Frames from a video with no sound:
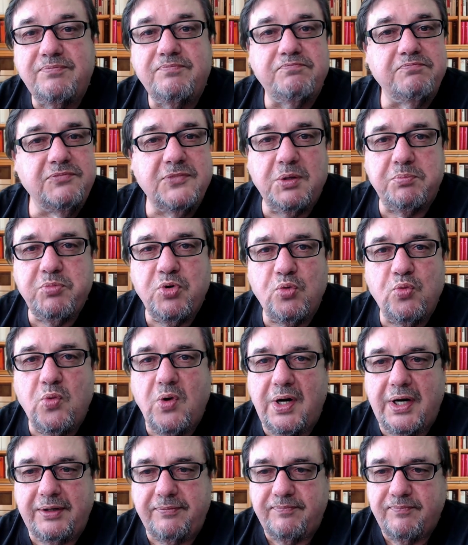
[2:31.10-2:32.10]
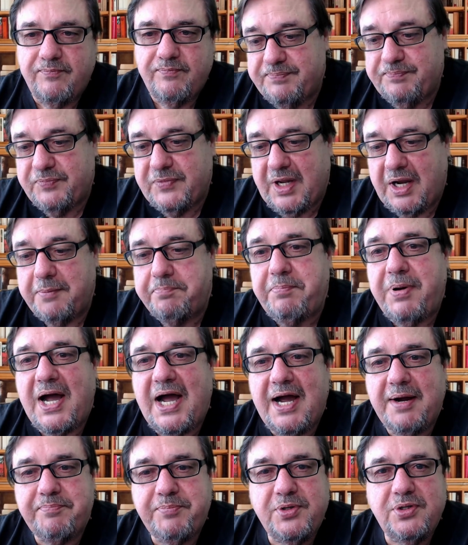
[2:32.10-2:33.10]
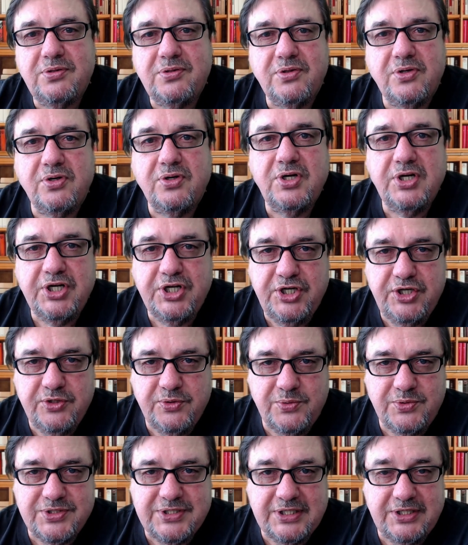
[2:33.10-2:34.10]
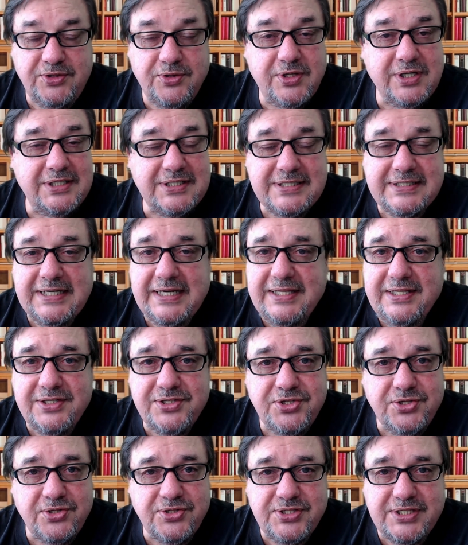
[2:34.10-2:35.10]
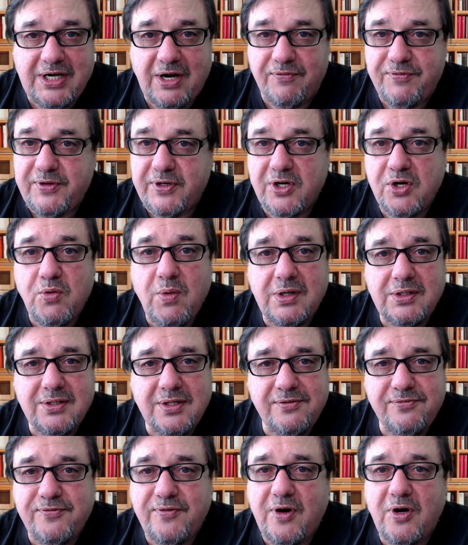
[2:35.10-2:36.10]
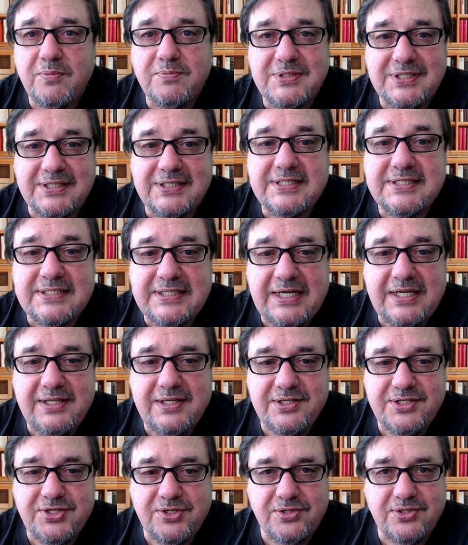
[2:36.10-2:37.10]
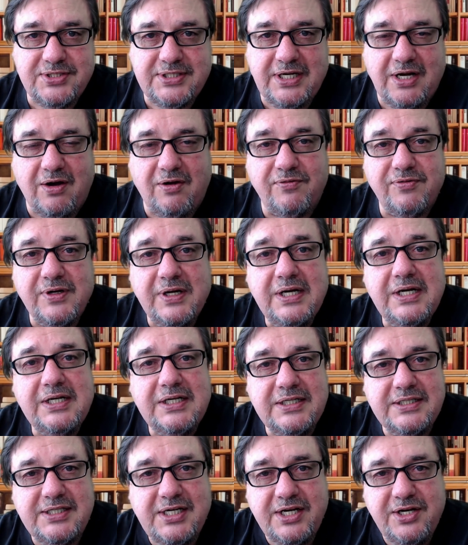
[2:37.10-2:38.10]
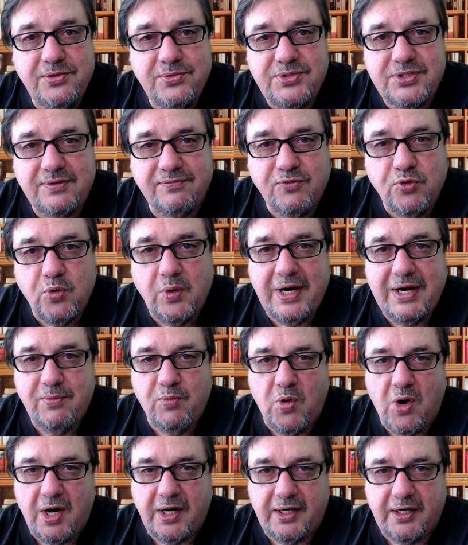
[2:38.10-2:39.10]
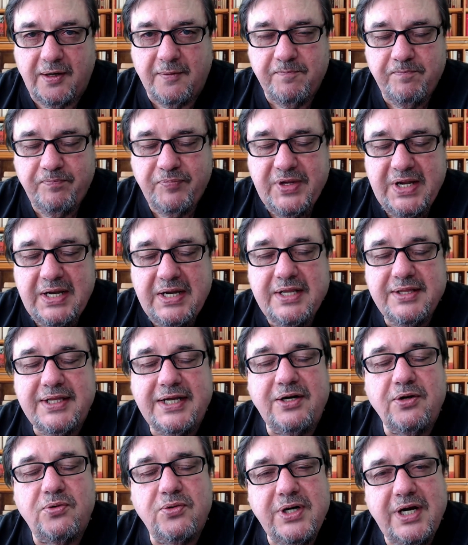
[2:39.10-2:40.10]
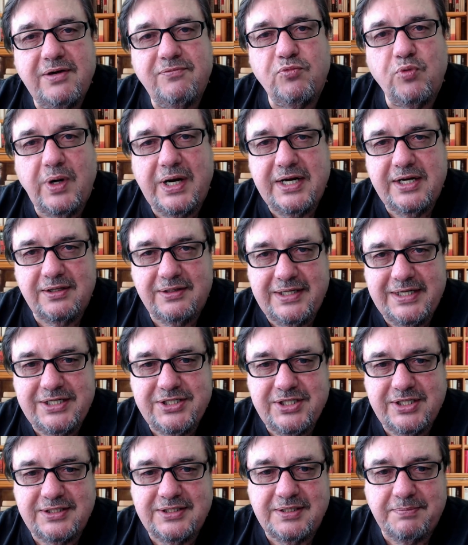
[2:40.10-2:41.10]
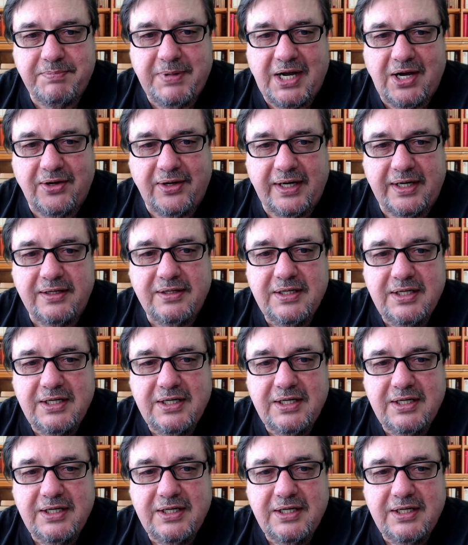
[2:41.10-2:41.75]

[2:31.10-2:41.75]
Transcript: Number one, a popular use, and you can see this yourself, you can go out to the farms and see this yourself, is the use of gray water. They don't have regulations about it.